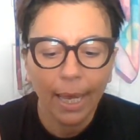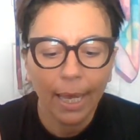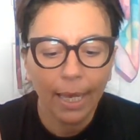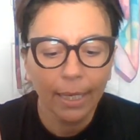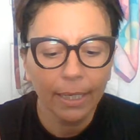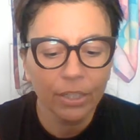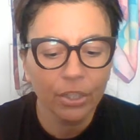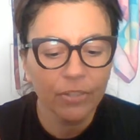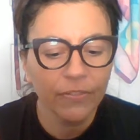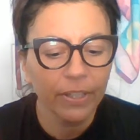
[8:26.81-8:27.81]
and I
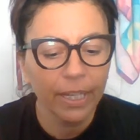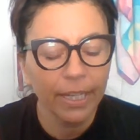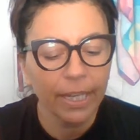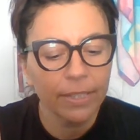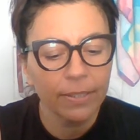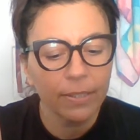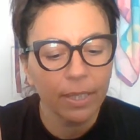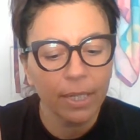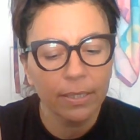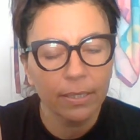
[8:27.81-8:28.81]
just feel like it's
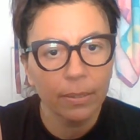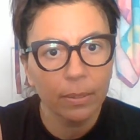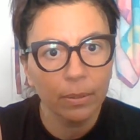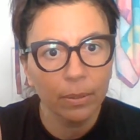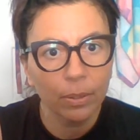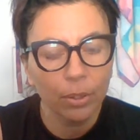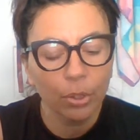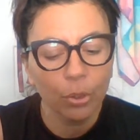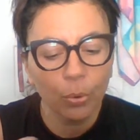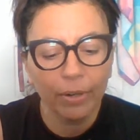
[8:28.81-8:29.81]

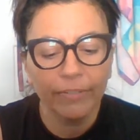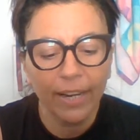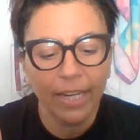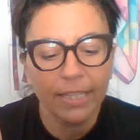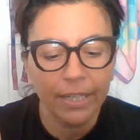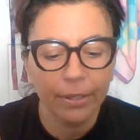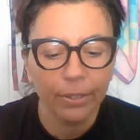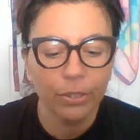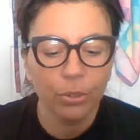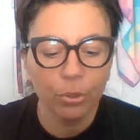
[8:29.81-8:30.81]
your advice here
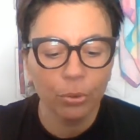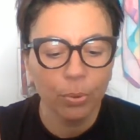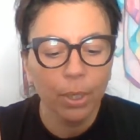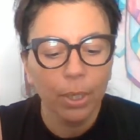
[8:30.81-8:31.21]
is to